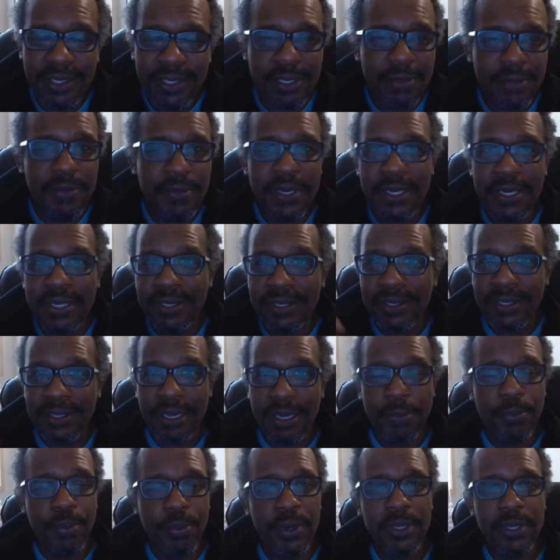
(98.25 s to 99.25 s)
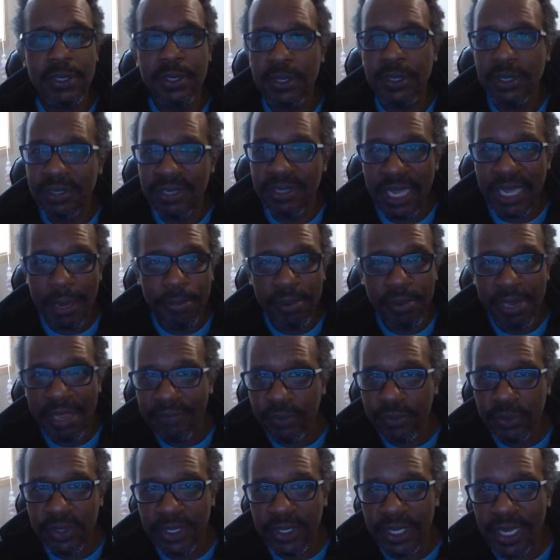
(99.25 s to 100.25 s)
It could be a separate top
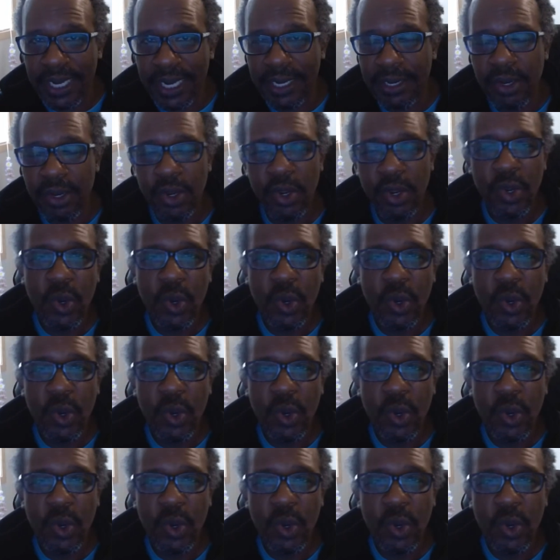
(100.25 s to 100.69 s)
level site